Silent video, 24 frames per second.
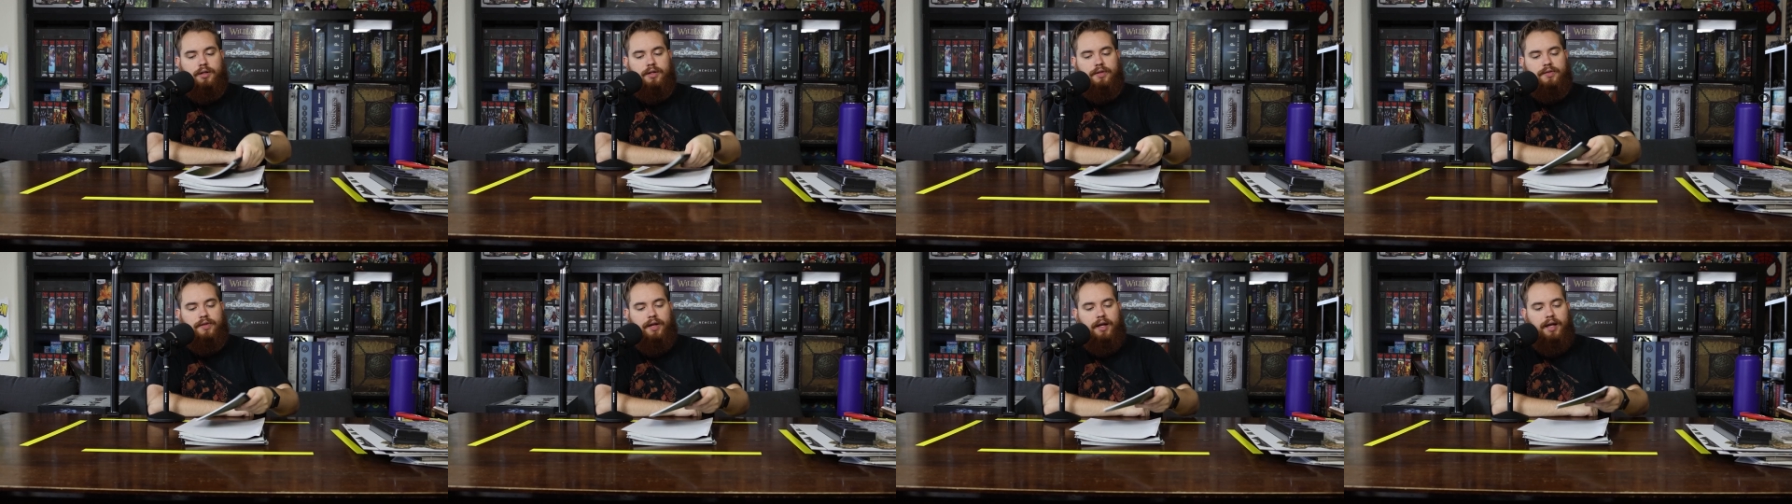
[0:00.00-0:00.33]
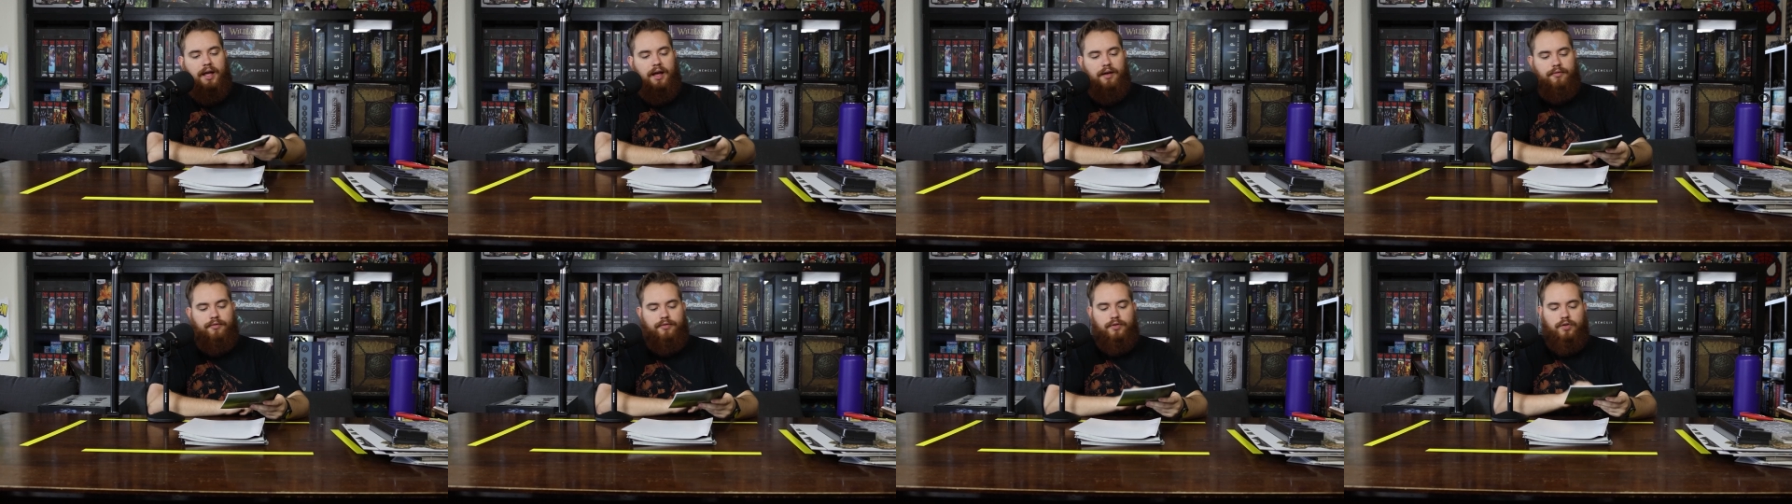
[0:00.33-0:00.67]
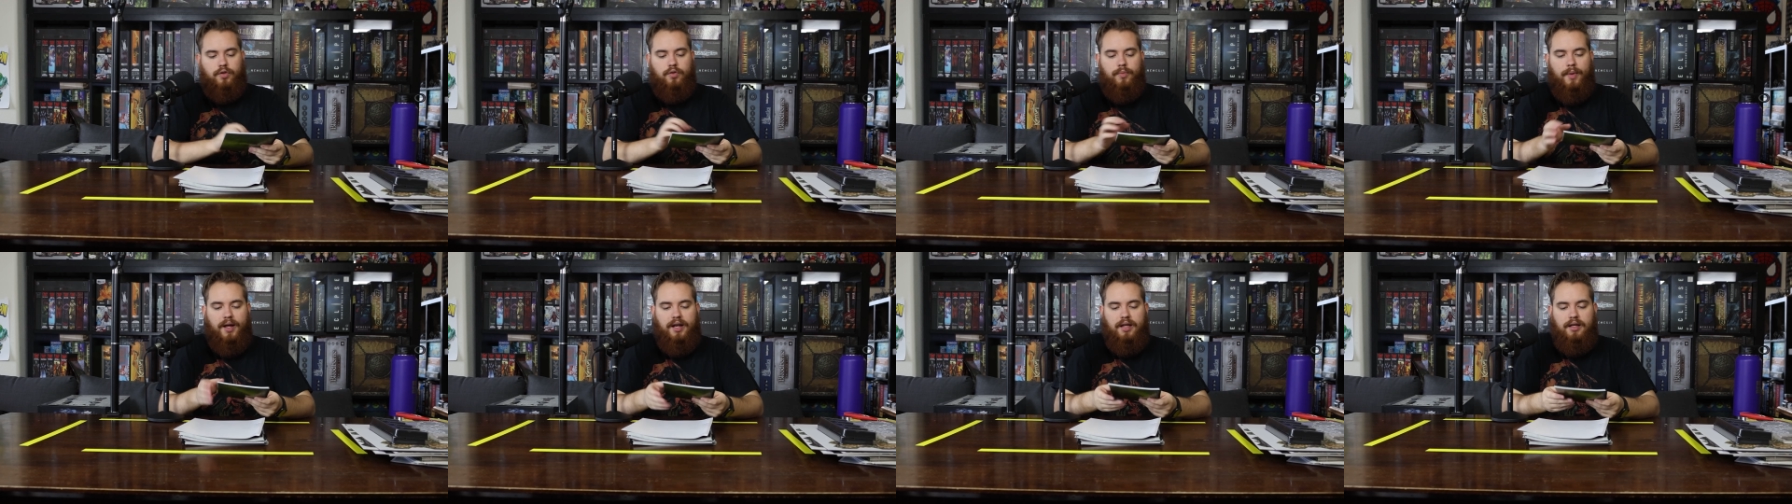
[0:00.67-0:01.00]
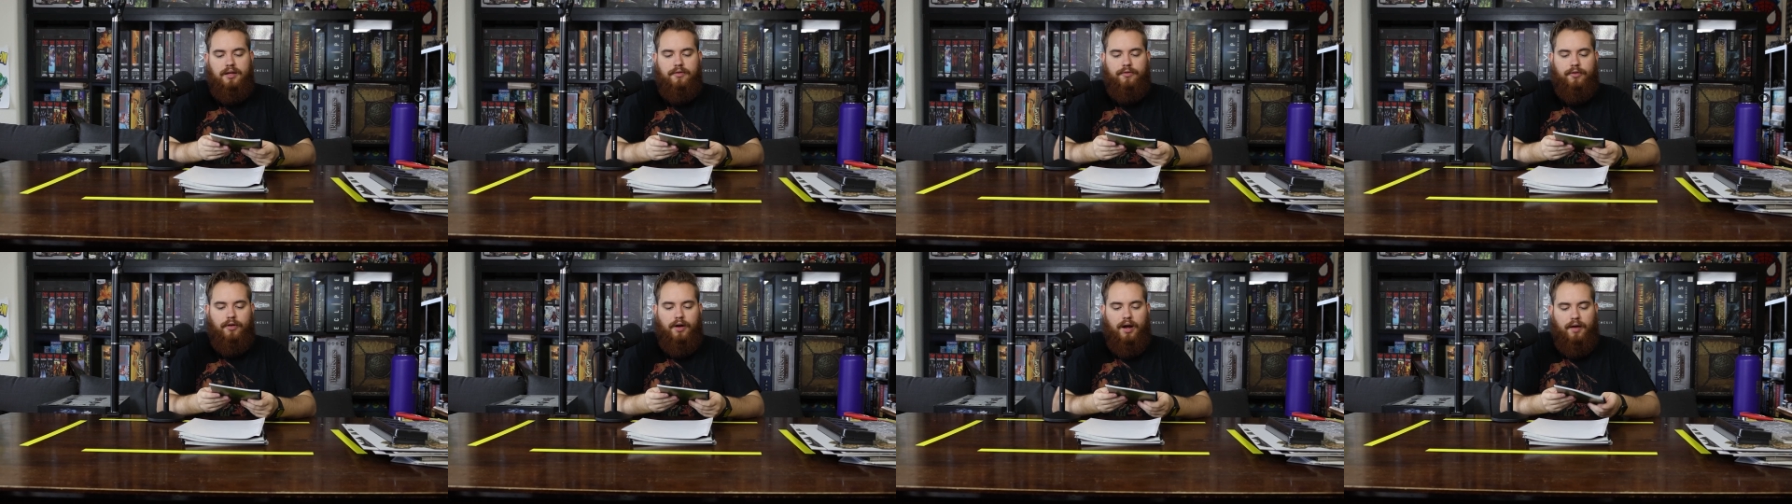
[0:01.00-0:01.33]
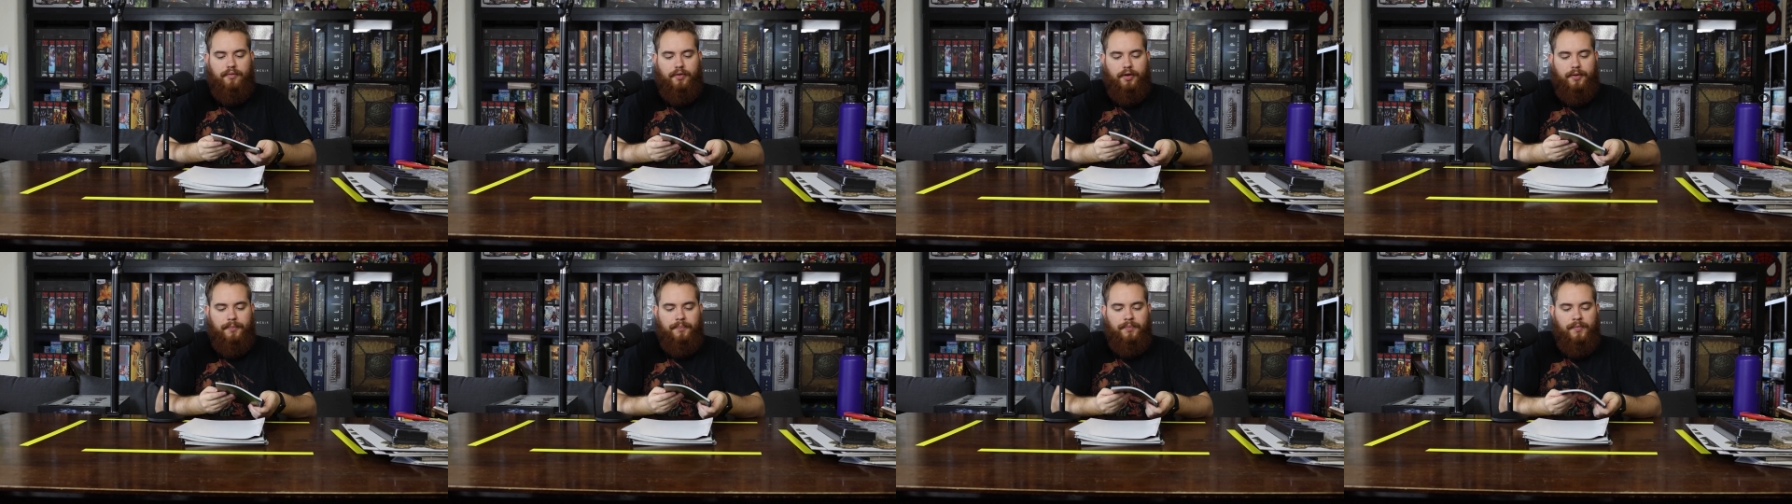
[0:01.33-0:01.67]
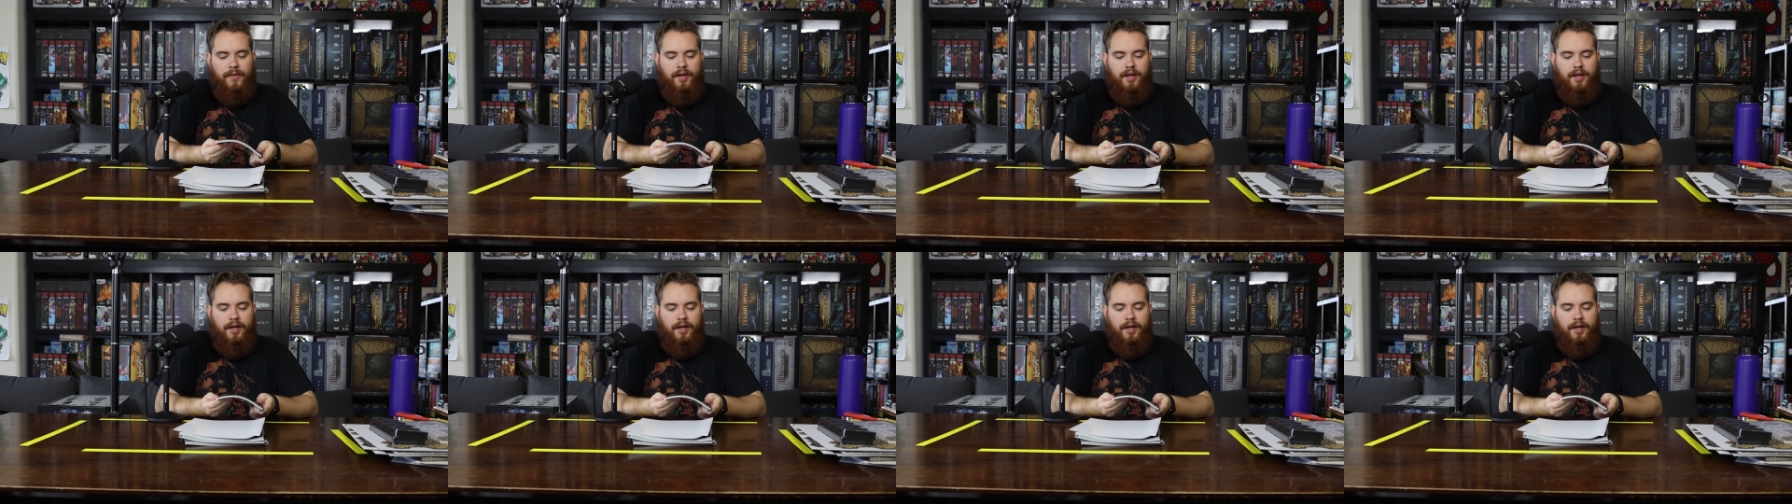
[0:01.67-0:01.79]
because I have too many forever.